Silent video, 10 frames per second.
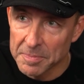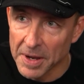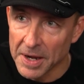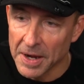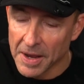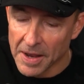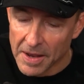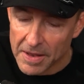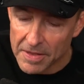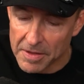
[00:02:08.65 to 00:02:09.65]
But
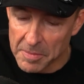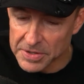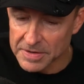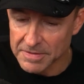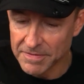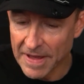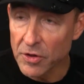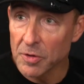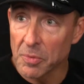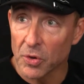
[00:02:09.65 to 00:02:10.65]
the most
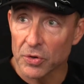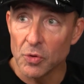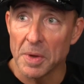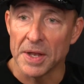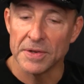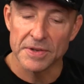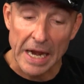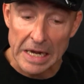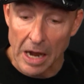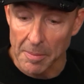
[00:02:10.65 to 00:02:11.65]
valuable humans
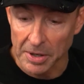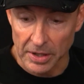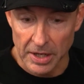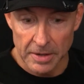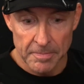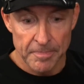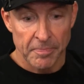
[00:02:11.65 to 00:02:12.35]
economically